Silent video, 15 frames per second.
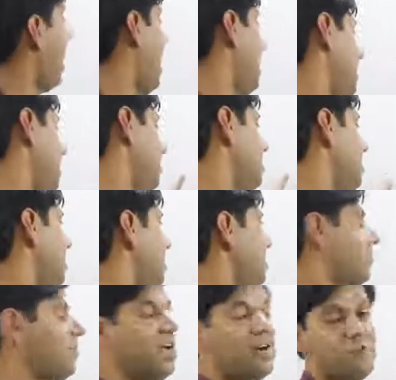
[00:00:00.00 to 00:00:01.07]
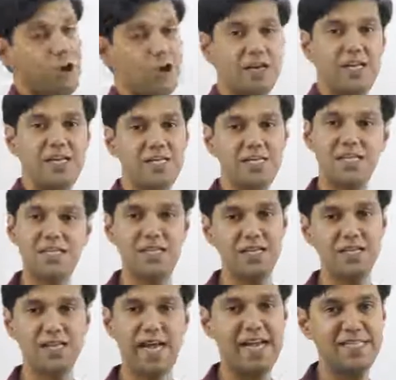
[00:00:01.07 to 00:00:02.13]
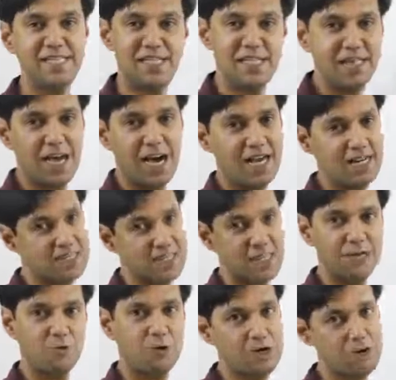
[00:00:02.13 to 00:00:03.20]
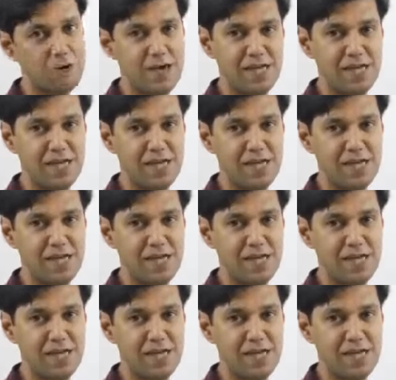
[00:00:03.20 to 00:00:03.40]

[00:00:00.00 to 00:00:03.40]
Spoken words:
And isn't this, we have already seen this, NCR is equal to